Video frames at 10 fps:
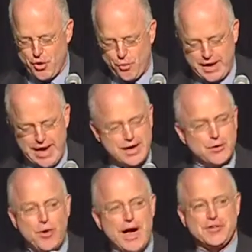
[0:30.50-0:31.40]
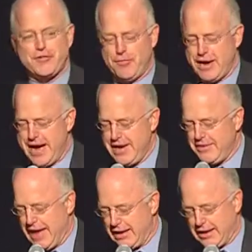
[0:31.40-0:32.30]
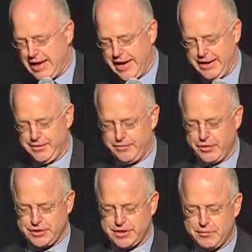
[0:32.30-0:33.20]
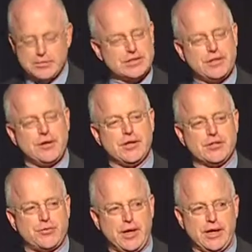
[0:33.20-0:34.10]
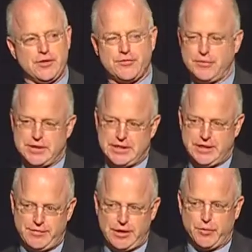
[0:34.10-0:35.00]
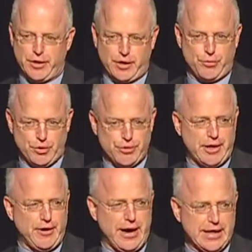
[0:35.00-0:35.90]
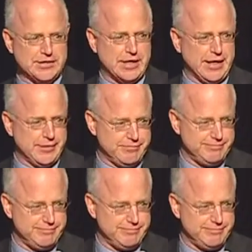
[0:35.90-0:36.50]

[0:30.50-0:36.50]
We had to watch from behind that line, or some mysterious rays from the TV were going to ruin our eyesight.